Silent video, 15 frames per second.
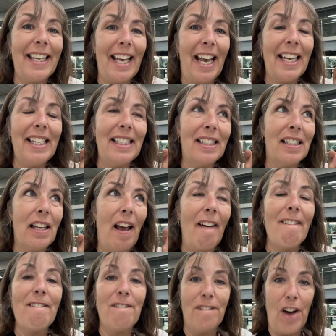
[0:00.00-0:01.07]
gate
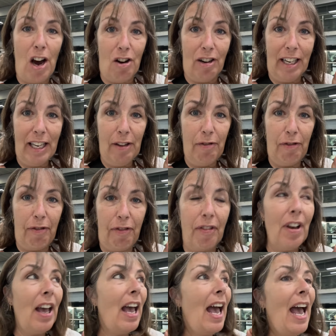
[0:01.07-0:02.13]
5
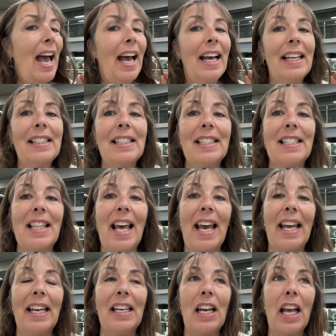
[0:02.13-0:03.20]
and
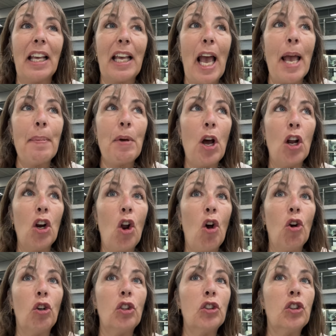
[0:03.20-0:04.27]
then came
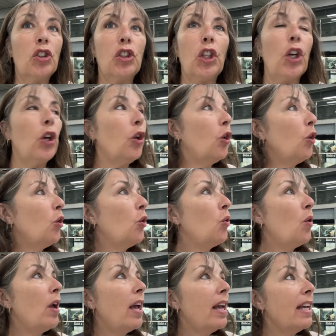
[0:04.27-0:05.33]
along to
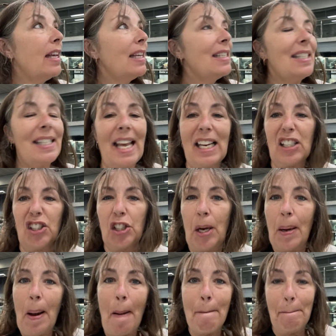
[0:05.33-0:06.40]

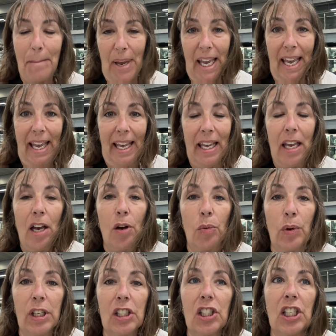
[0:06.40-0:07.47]
section B,
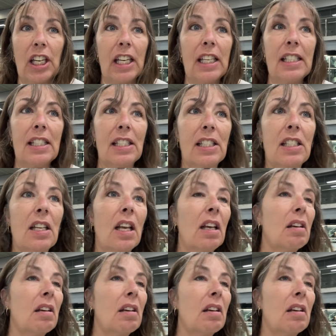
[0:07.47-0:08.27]
which is